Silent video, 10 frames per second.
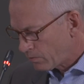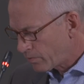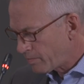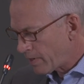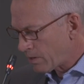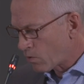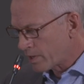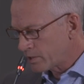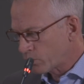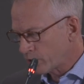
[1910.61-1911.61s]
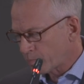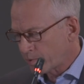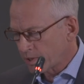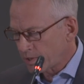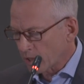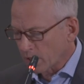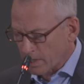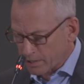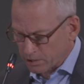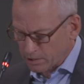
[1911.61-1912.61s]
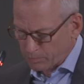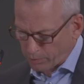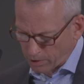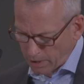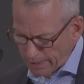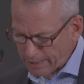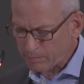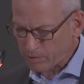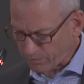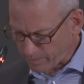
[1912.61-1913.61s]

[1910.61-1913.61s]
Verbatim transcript: would make what is whispered in the closet proclaimed